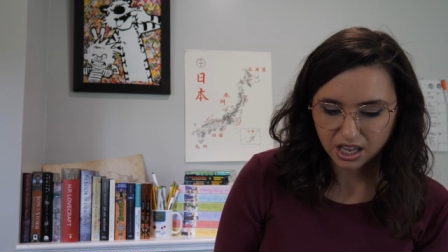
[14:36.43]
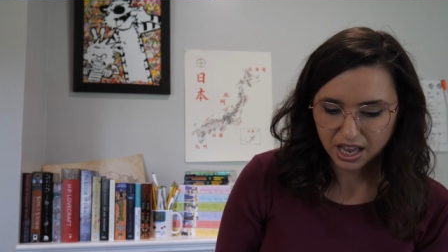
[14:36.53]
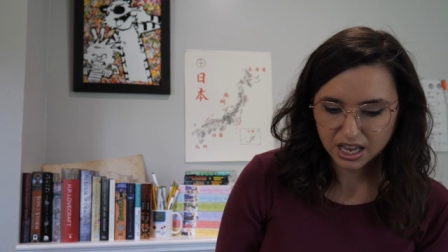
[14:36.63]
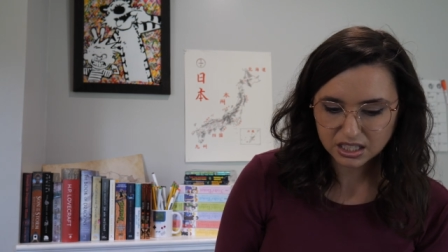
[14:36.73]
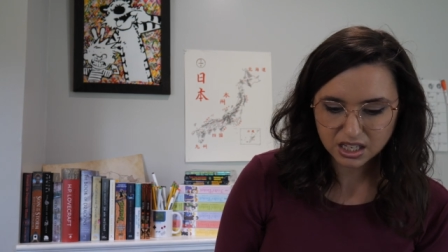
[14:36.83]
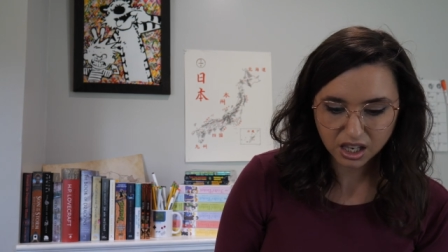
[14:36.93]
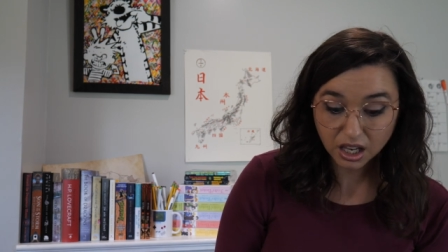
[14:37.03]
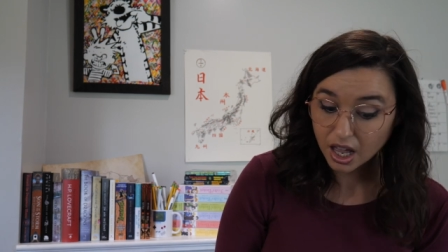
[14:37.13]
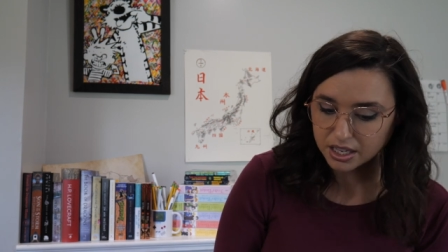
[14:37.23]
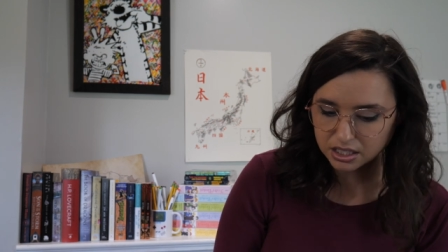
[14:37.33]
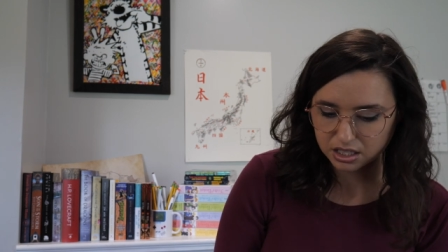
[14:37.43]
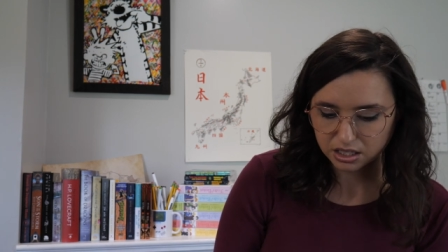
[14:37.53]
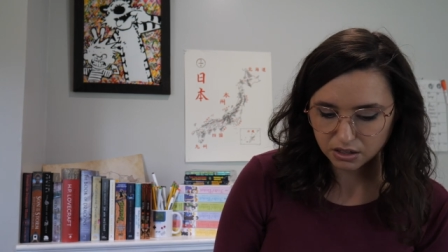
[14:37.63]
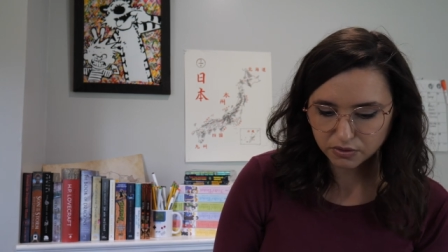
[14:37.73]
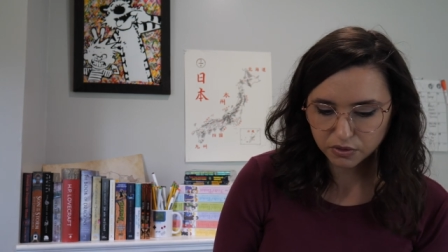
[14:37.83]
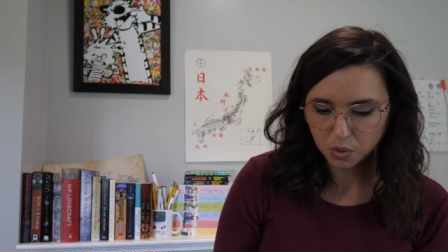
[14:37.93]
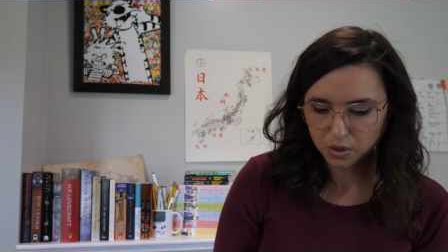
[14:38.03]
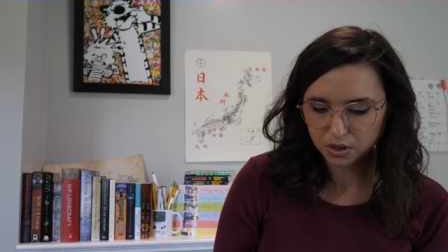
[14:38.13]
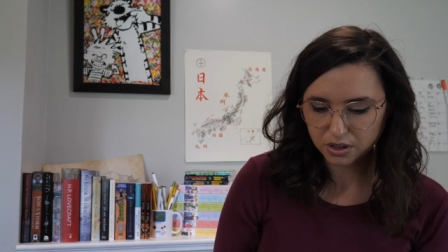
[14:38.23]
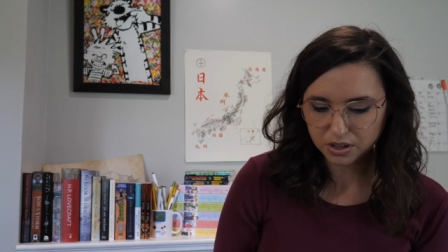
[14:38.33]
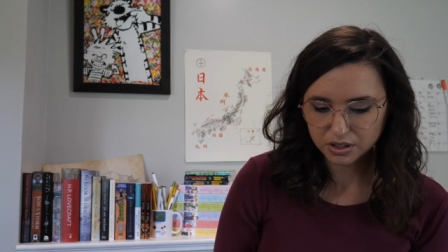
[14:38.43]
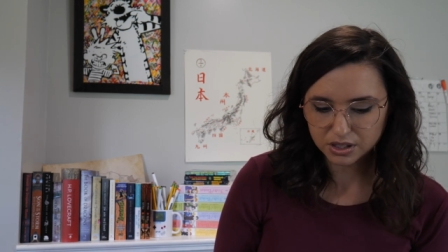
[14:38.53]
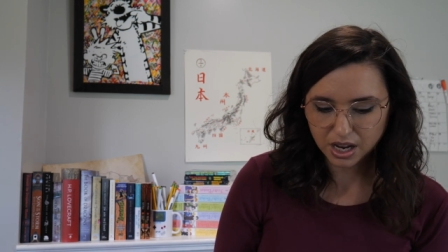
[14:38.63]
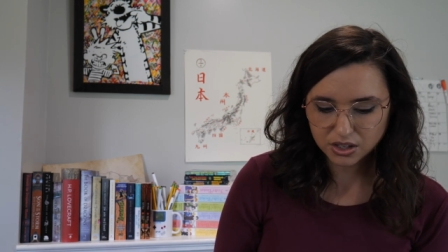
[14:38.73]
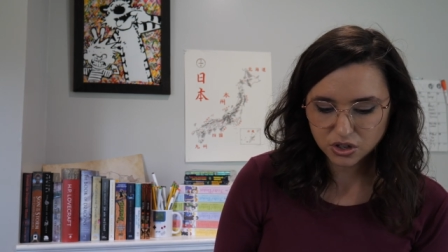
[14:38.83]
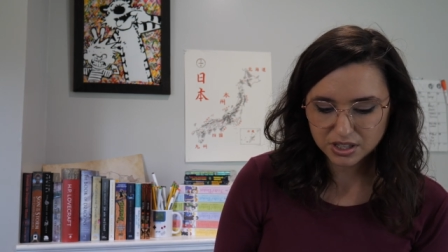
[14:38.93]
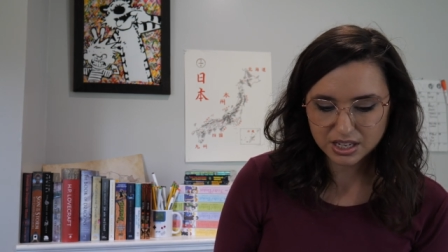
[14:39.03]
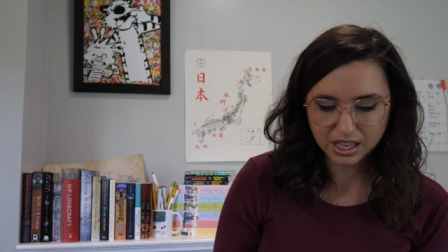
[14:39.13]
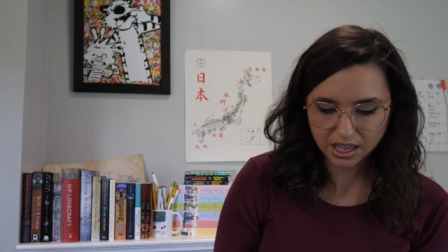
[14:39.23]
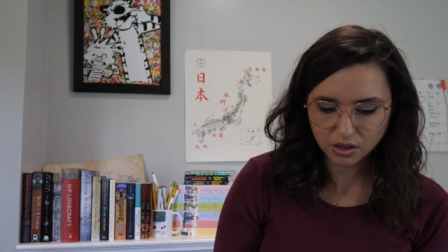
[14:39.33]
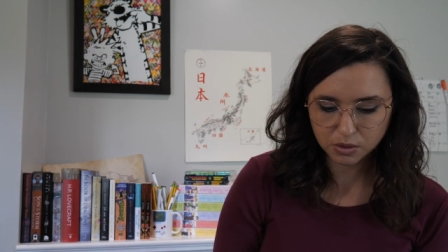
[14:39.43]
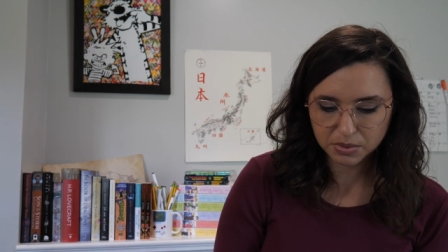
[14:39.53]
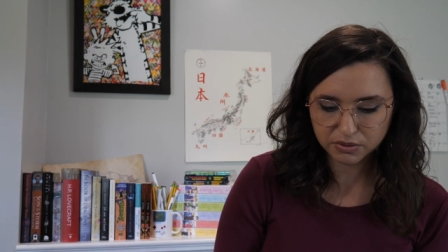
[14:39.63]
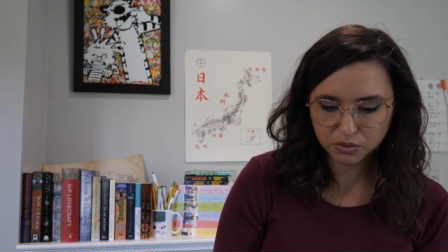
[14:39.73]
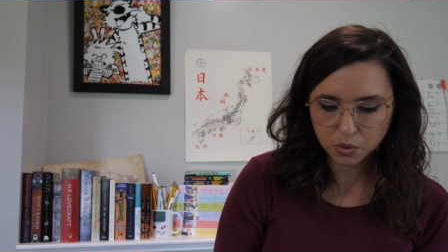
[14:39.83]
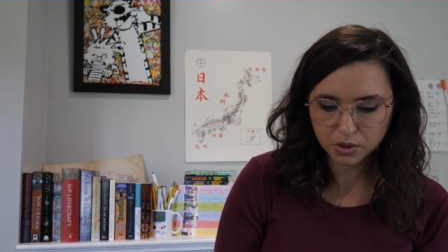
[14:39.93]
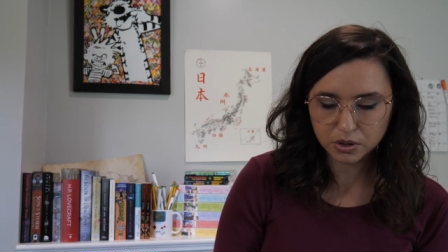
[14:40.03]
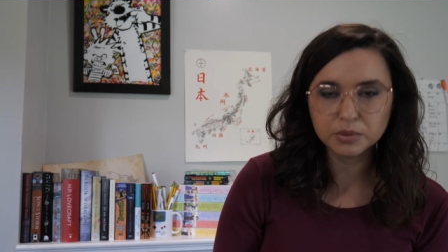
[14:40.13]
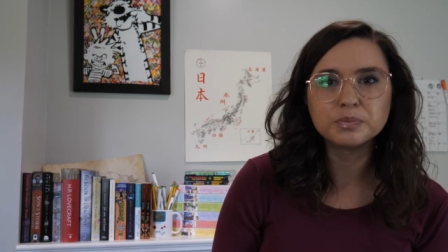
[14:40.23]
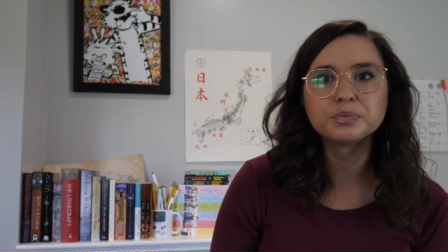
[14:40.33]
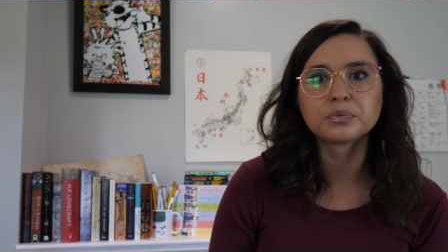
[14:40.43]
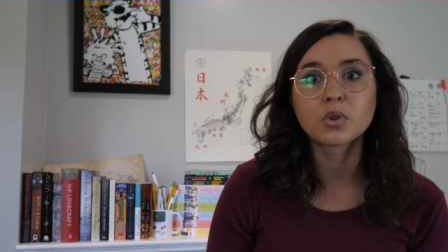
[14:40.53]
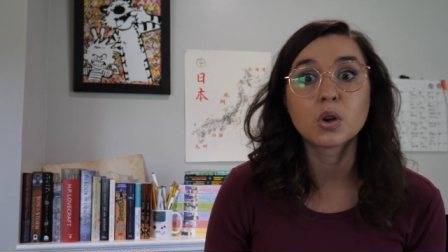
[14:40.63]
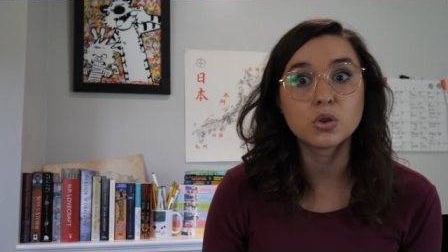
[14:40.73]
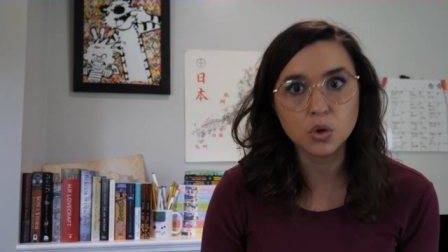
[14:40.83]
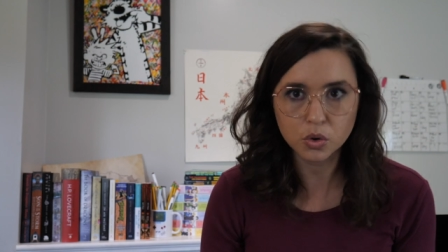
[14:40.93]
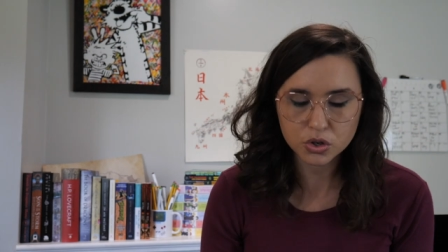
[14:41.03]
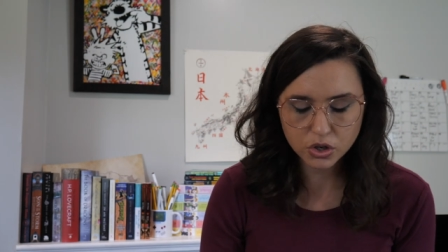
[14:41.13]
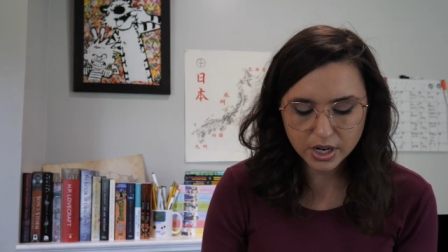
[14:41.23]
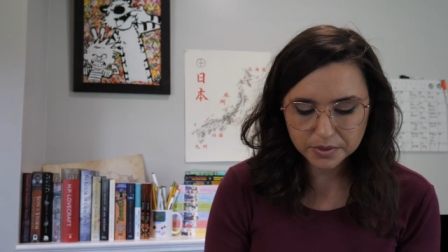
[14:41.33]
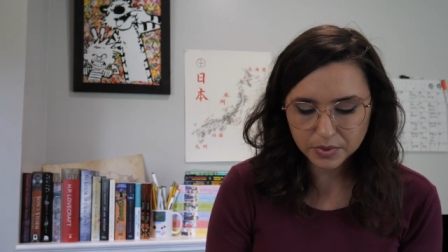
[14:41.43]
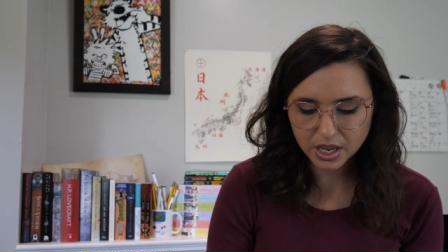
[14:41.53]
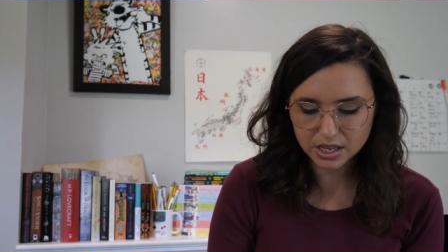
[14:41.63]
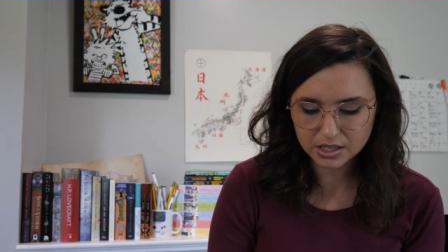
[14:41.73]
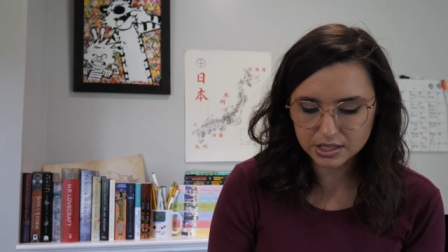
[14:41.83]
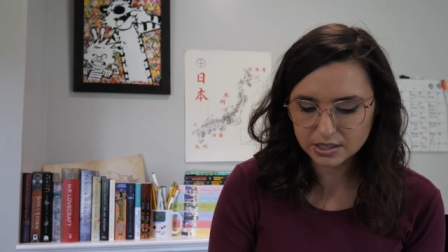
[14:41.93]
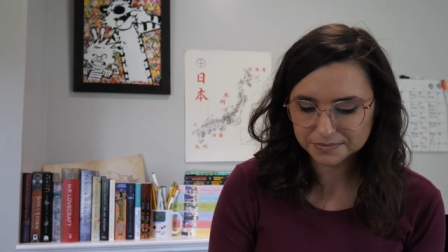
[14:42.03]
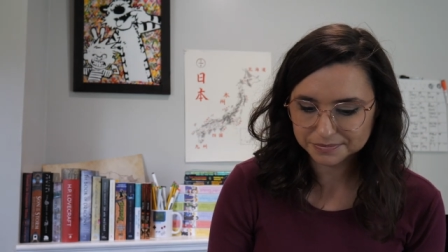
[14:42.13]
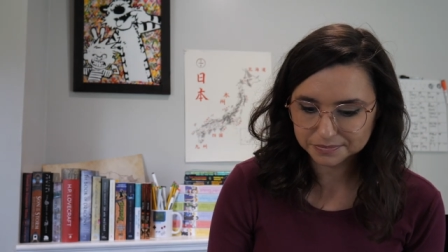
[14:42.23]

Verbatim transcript: and lust for not just to kill, but for torturing is